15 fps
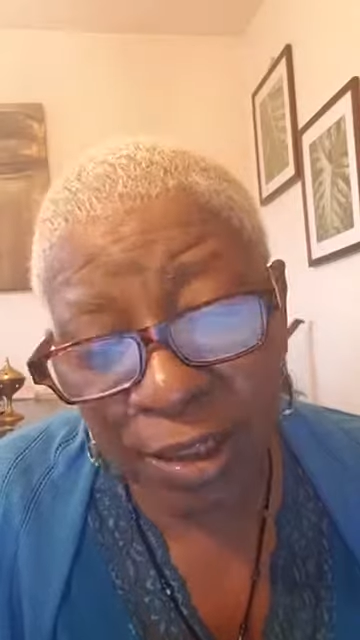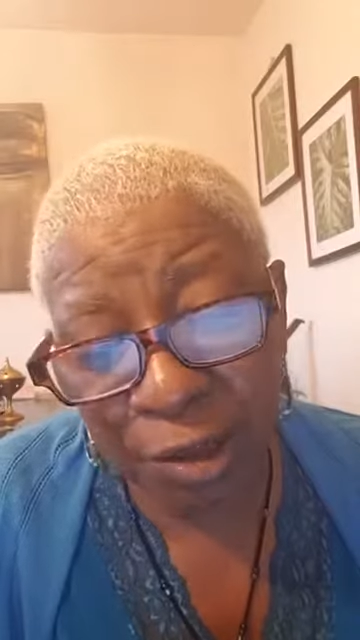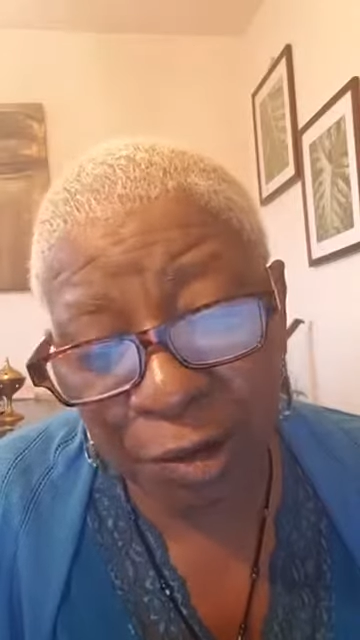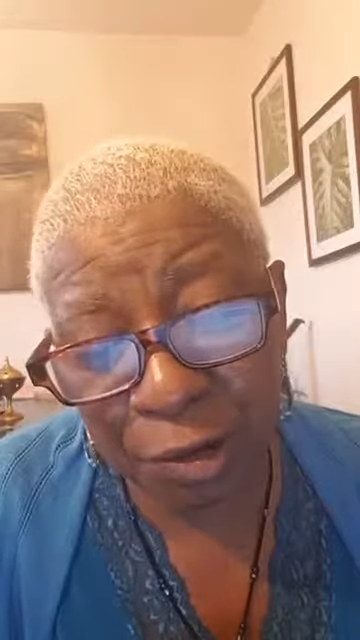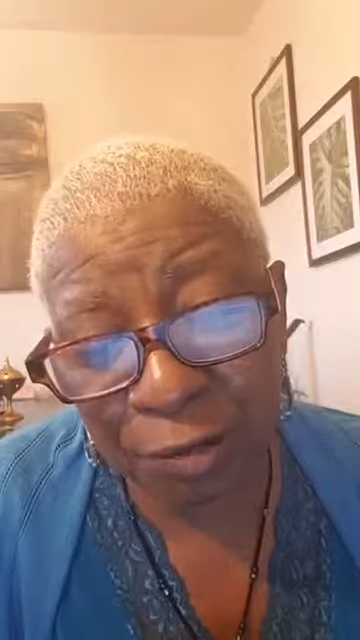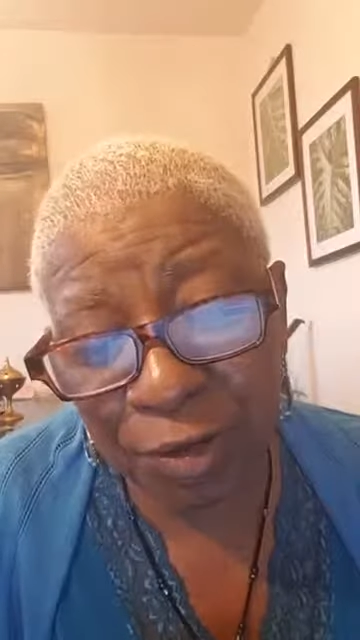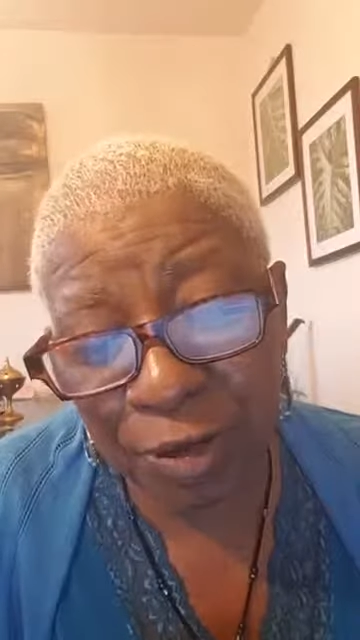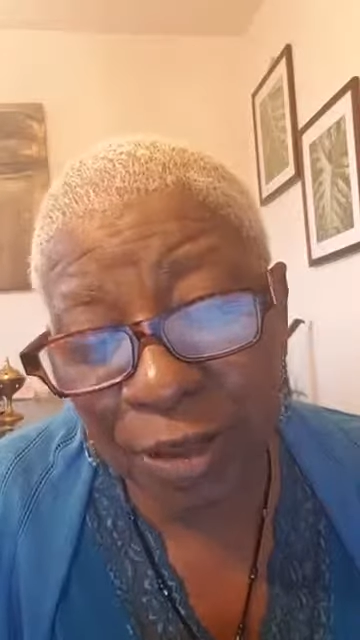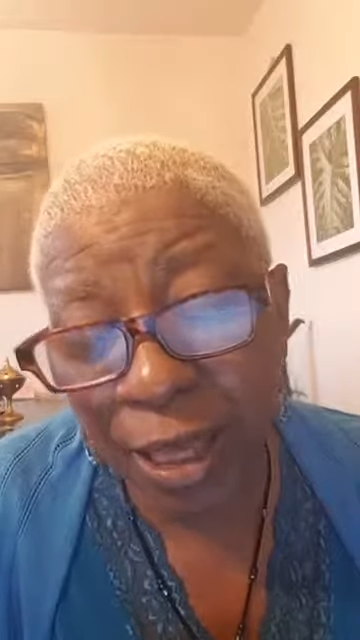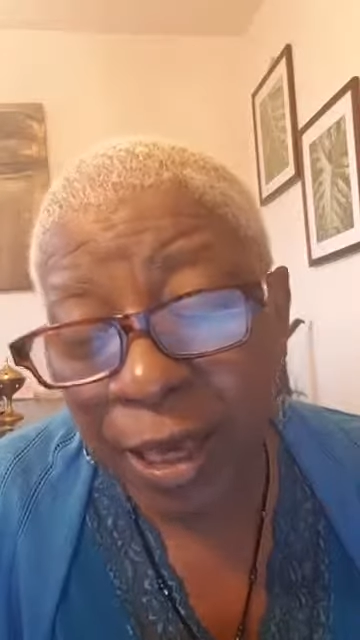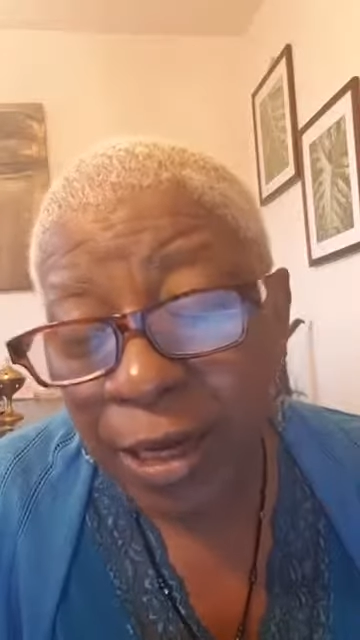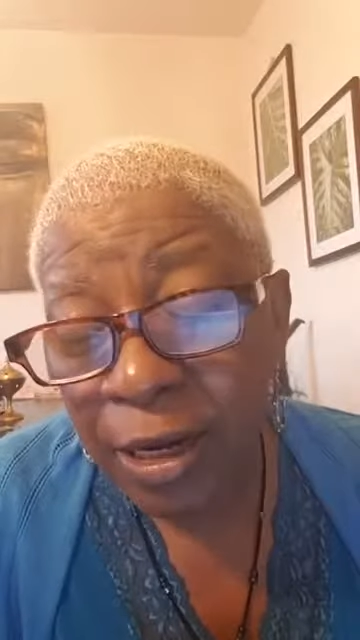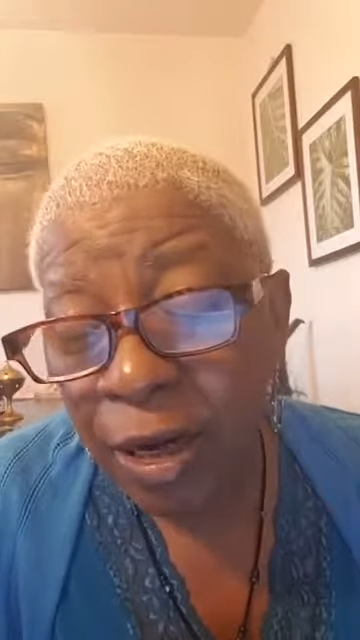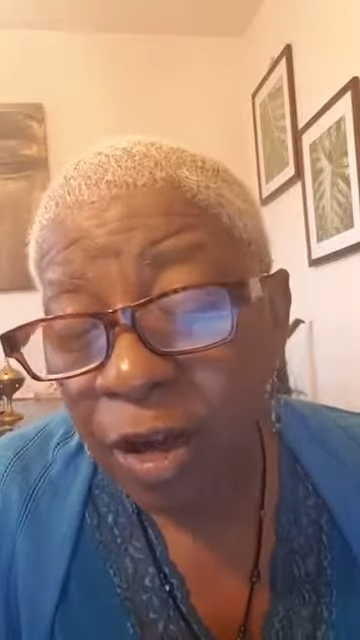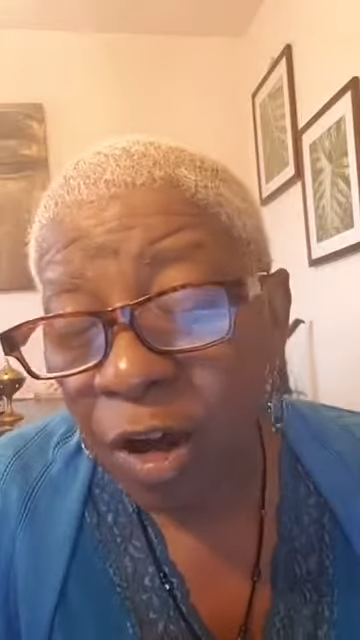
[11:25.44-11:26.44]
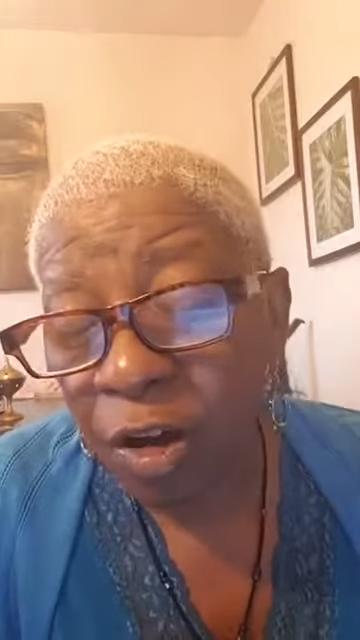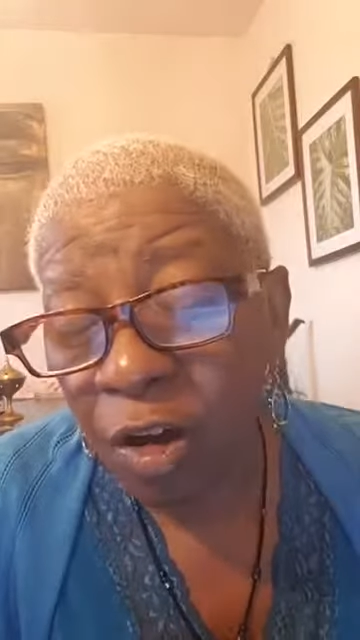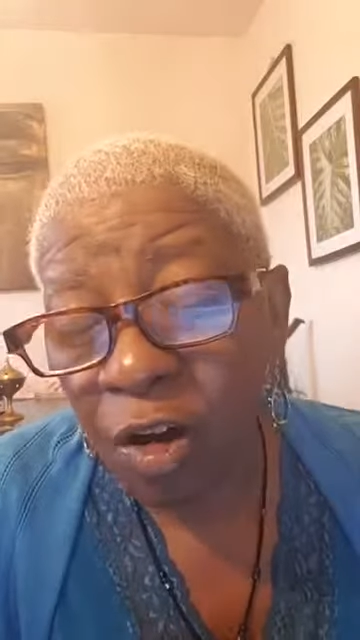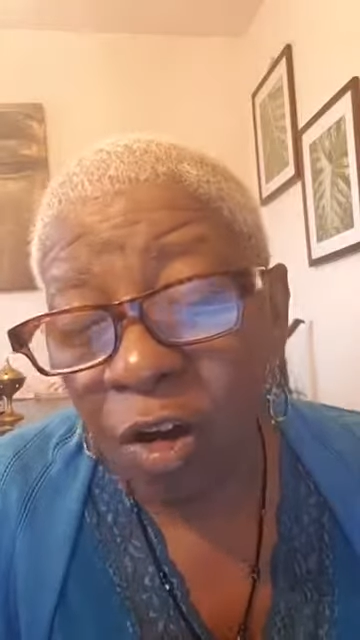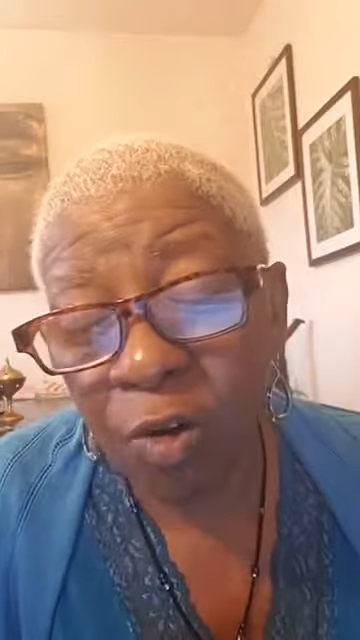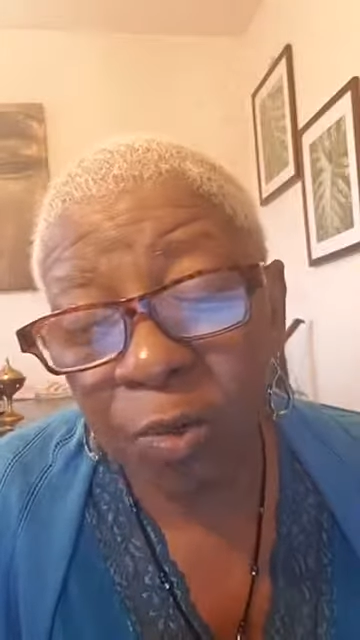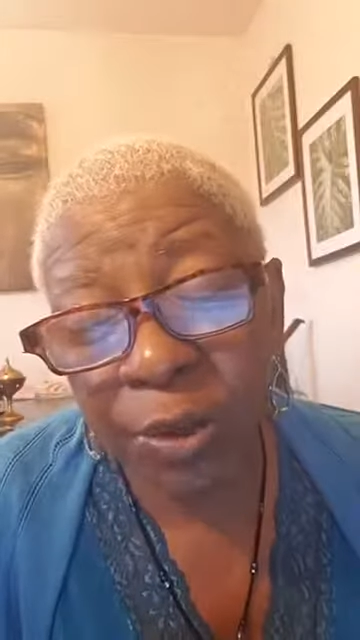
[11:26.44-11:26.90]
care of, and that
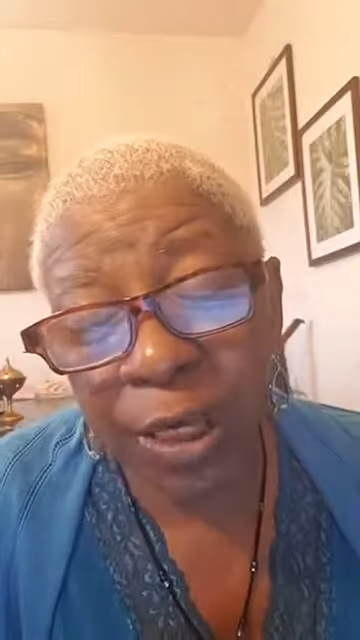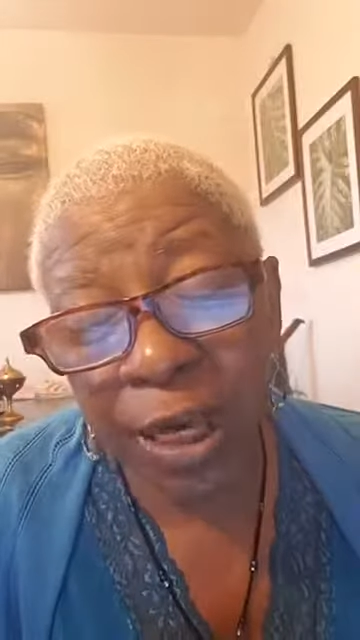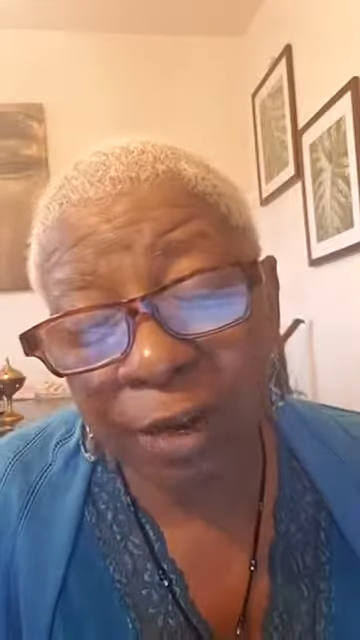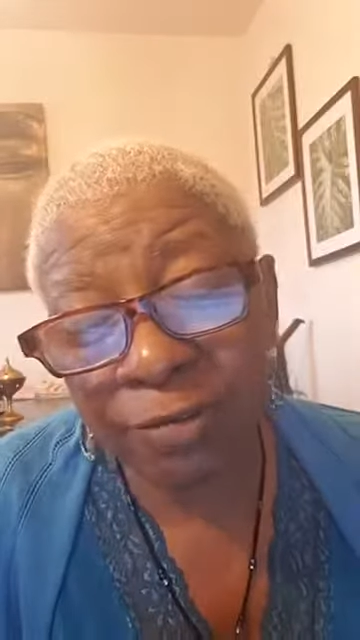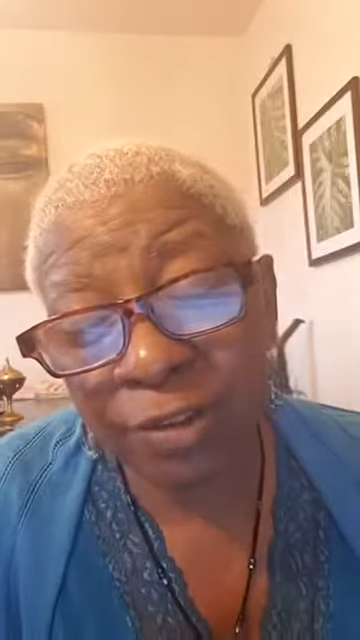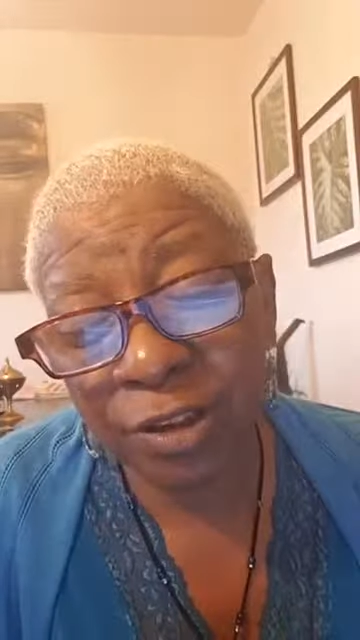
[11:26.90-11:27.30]
all we have